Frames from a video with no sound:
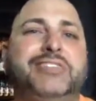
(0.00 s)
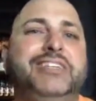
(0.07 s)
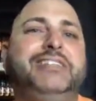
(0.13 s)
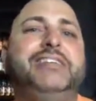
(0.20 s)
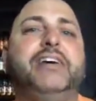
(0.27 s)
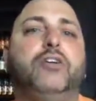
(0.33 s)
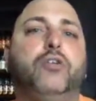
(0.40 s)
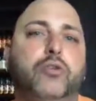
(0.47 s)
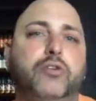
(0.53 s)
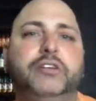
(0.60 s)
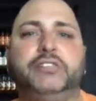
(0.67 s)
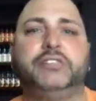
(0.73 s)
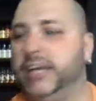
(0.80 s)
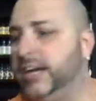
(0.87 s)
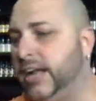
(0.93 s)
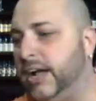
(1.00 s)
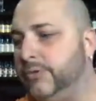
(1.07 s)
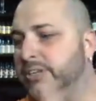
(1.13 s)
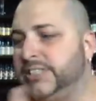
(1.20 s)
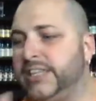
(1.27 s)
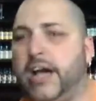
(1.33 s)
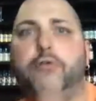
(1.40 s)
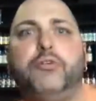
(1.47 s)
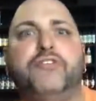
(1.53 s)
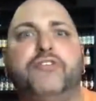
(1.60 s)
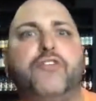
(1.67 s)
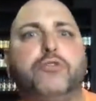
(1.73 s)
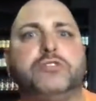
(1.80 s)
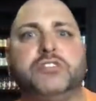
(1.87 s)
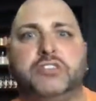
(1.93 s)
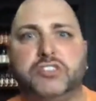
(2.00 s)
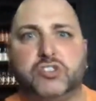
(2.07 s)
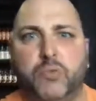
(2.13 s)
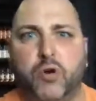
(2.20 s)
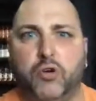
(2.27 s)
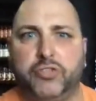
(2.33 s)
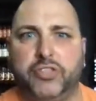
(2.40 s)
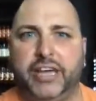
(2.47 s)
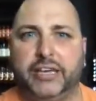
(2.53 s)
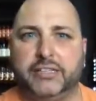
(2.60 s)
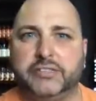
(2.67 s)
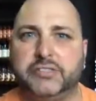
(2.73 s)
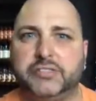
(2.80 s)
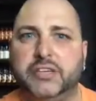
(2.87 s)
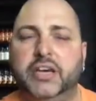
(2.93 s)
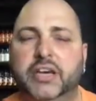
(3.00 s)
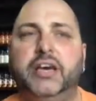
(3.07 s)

detail orientated I was, how I would focus on the small things.